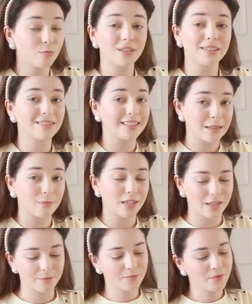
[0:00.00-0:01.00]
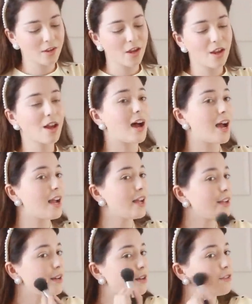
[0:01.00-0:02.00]
but not me.
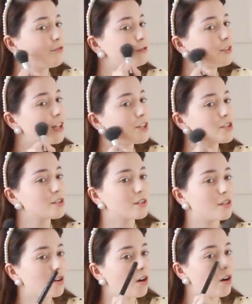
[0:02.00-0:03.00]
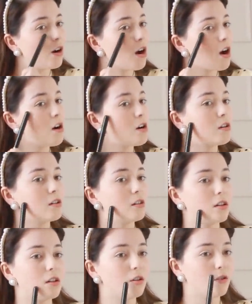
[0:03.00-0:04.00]
I flush
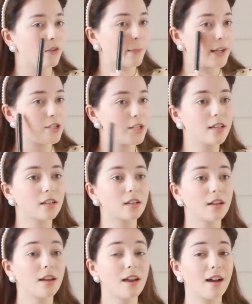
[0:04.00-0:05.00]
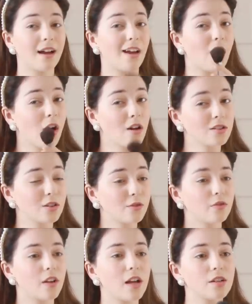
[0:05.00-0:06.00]
all over my cheek. I also
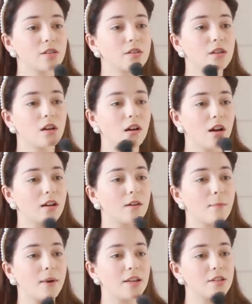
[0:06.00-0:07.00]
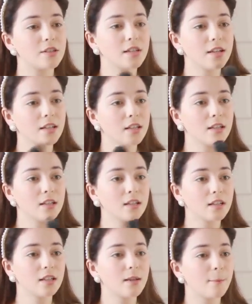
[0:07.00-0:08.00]
flush on my chin,
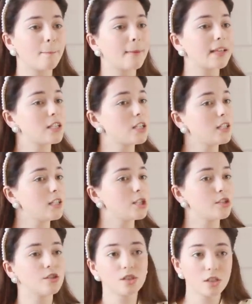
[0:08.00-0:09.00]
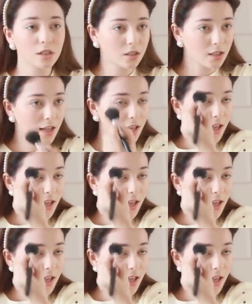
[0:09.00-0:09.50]
my chinny chin chin,